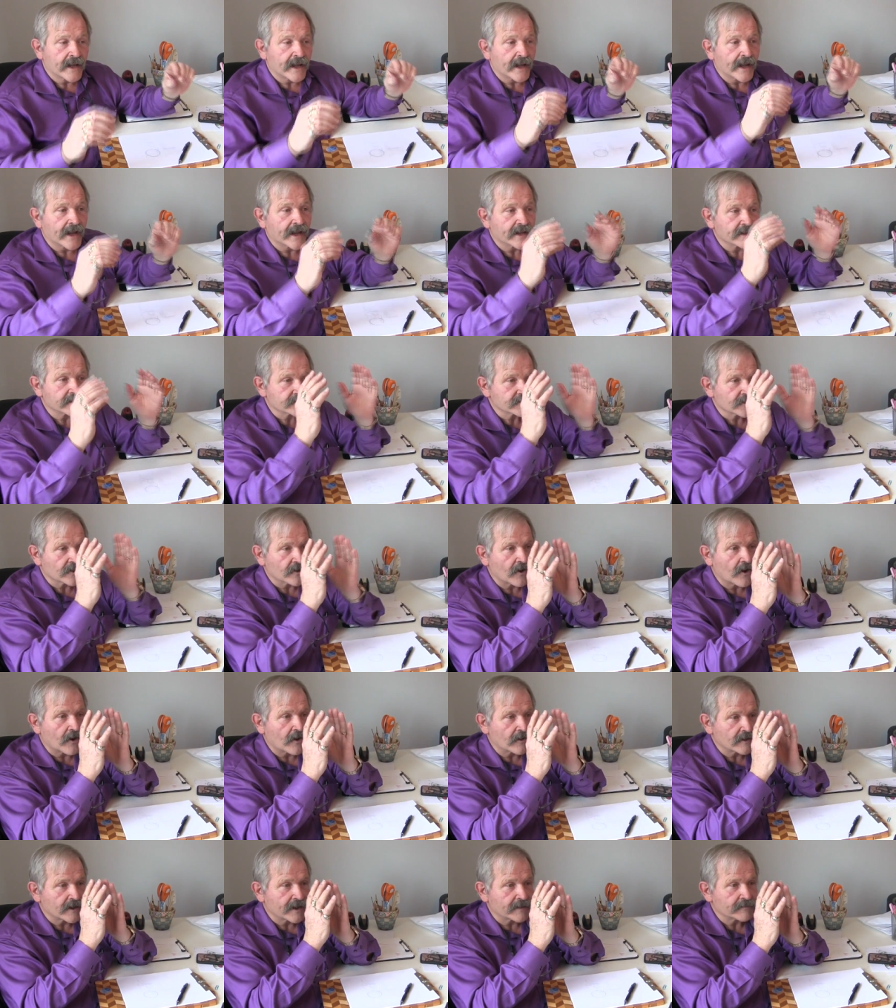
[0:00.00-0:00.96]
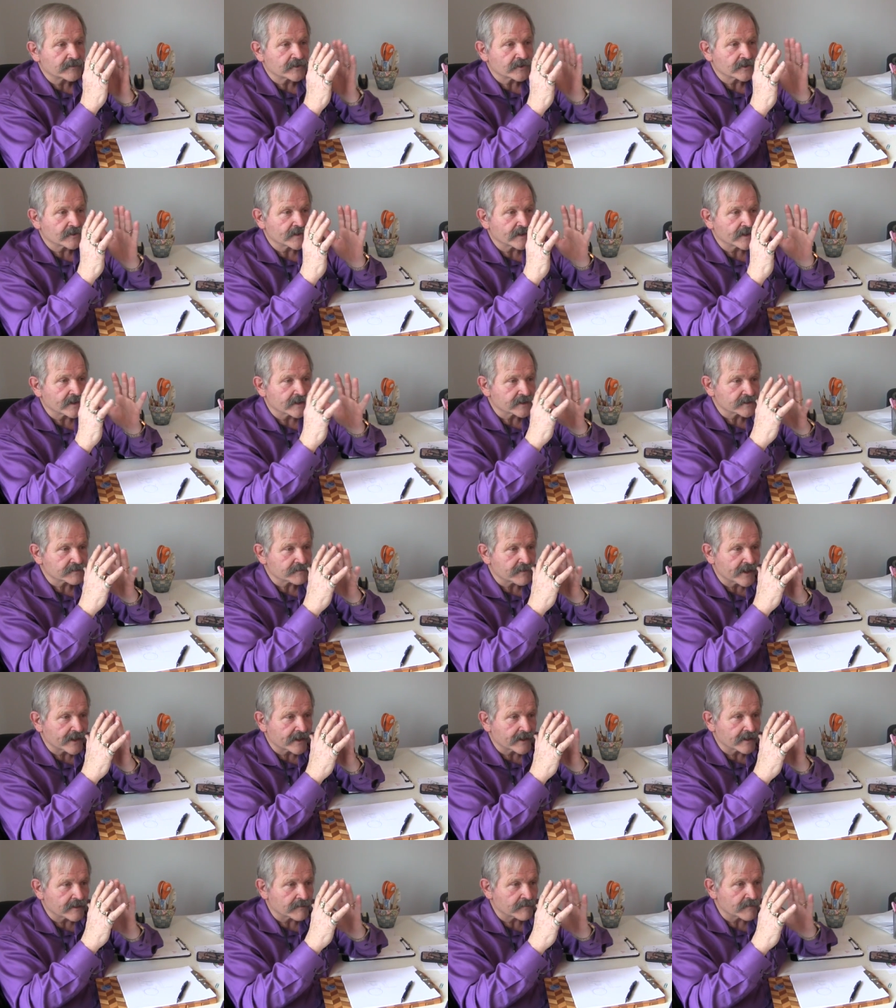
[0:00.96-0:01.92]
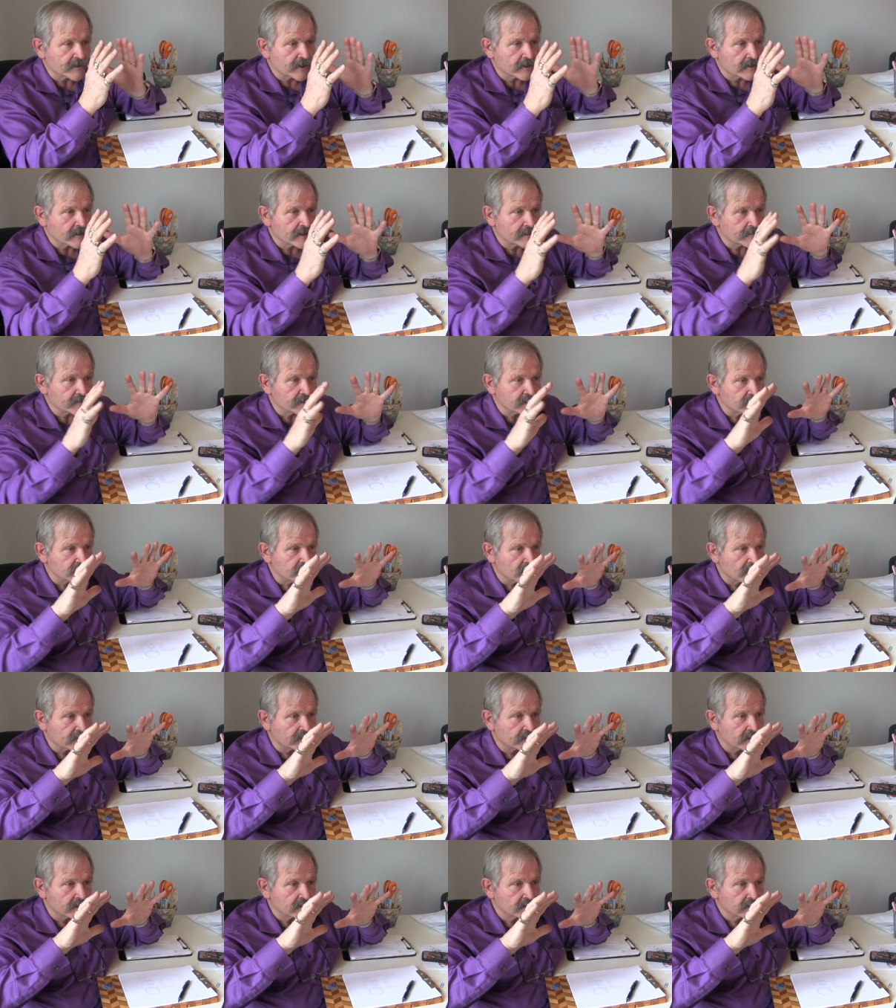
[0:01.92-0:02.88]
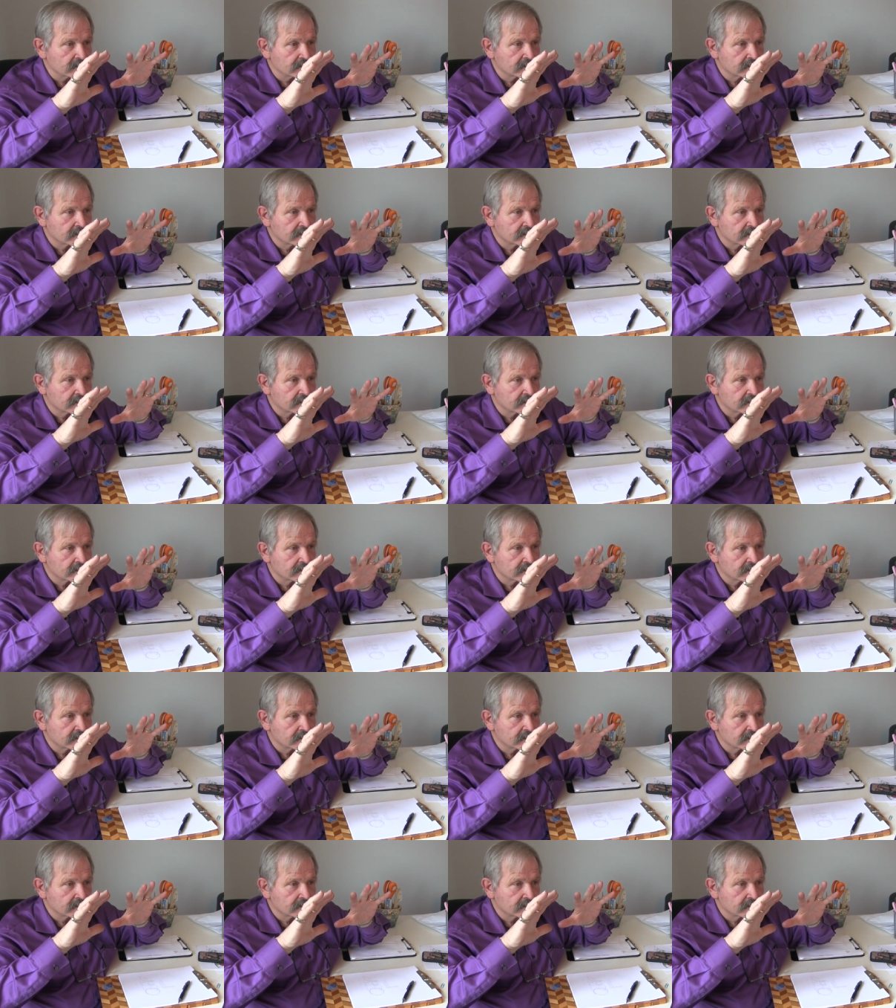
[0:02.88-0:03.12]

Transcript: And so all I'm doing is making a mirror image of it.